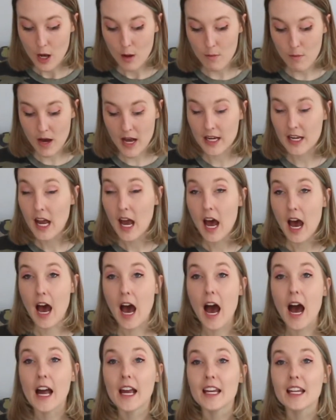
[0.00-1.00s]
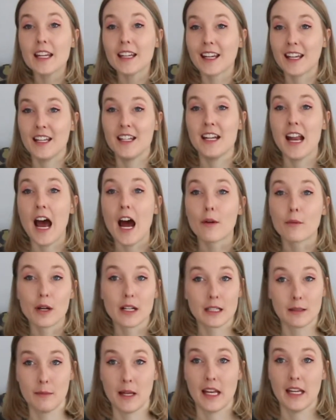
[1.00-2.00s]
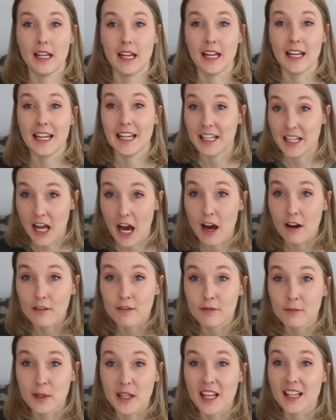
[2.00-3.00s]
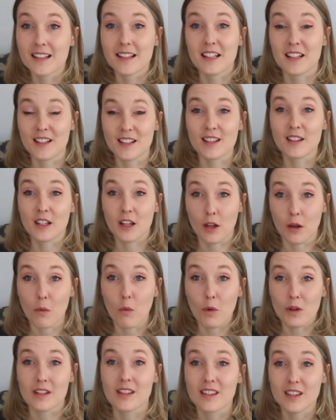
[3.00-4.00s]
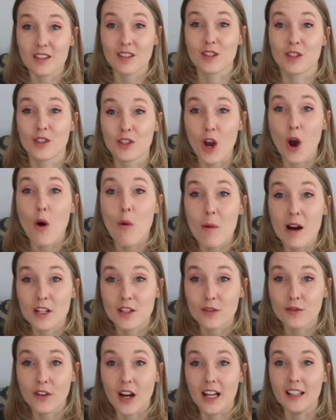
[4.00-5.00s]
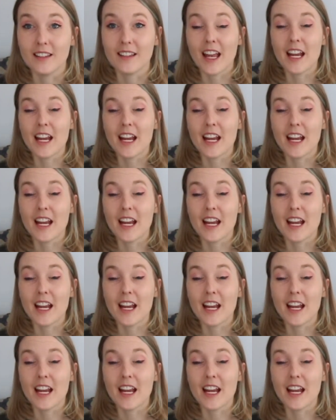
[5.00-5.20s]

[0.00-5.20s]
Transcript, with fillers: But I cannot recommend it enough because it was so much fun,